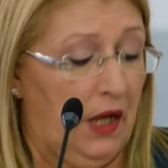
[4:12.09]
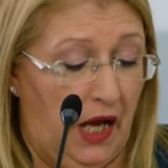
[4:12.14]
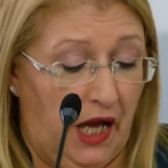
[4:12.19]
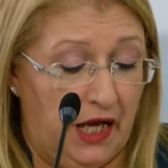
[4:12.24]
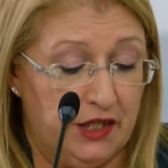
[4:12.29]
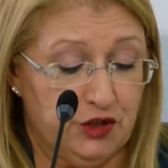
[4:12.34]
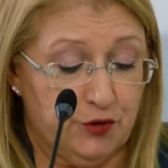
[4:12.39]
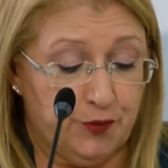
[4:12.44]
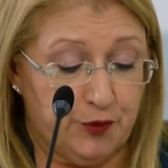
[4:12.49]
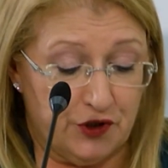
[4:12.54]

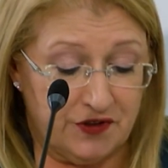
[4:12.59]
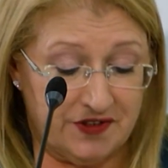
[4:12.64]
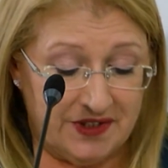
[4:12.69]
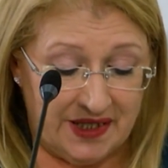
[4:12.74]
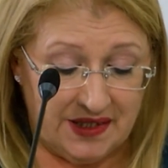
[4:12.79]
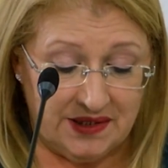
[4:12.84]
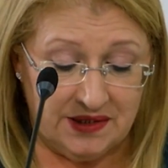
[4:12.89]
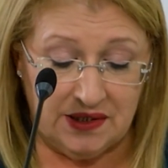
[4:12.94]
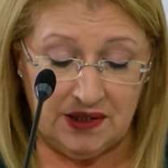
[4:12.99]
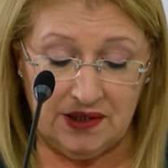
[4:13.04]
and
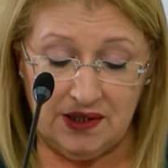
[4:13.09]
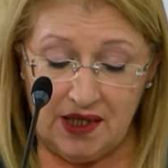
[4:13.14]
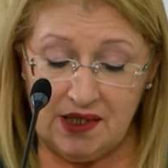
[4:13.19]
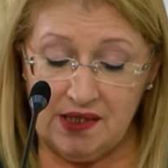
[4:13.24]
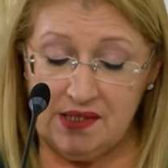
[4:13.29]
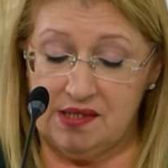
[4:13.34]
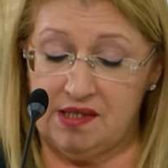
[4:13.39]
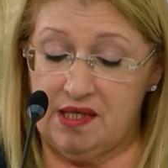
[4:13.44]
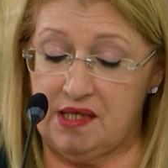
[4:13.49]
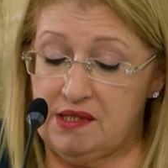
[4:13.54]
protecting
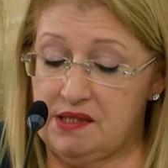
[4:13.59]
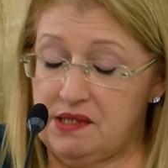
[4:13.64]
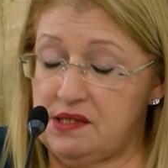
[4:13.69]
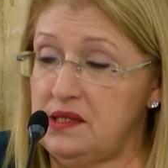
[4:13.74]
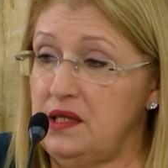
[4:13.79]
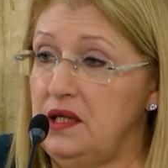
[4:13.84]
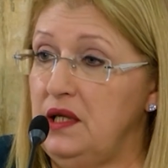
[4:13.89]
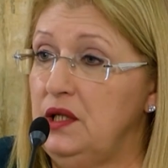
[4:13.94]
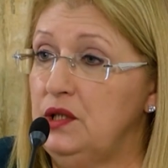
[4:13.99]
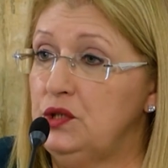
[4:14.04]

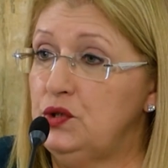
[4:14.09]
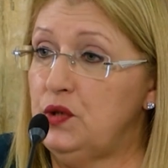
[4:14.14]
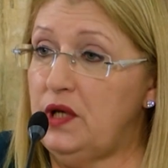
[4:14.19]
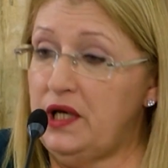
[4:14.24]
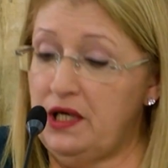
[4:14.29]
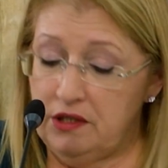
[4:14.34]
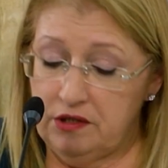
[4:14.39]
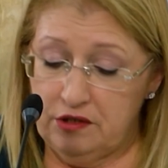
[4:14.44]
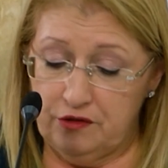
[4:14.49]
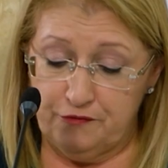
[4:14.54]
access to
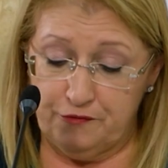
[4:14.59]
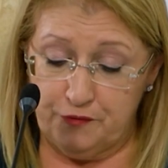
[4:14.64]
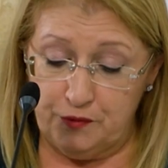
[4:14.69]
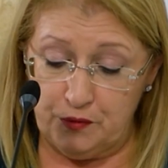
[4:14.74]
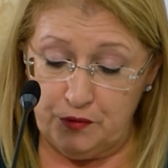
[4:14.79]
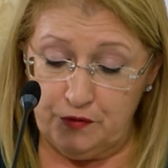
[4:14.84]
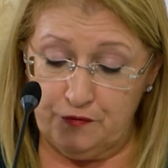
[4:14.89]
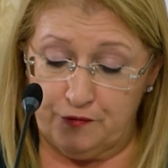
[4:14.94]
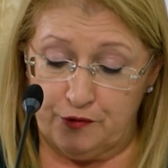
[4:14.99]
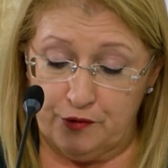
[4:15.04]
healthy
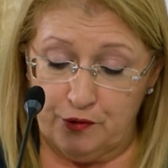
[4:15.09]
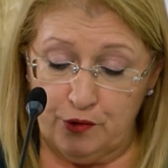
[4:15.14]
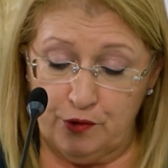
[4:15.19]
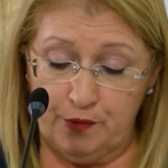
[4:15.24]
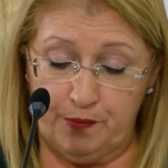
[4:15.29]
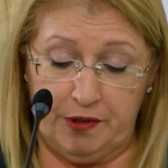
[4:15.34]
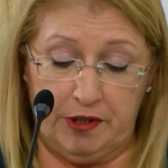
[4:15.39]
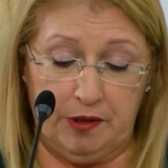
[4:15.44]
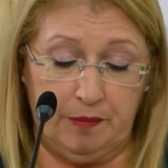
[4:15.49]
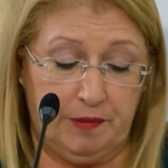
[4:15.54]
food for all
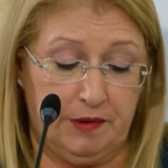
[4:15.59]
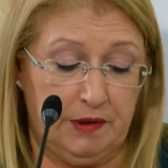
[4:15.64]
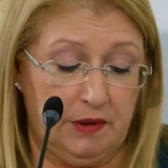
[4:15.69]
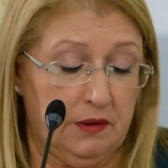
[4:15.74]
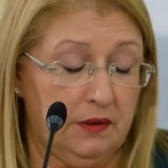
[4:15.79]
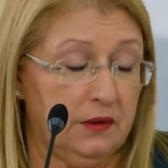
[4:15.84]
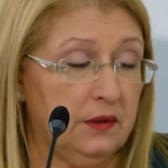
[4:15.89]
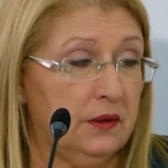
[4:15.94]
people,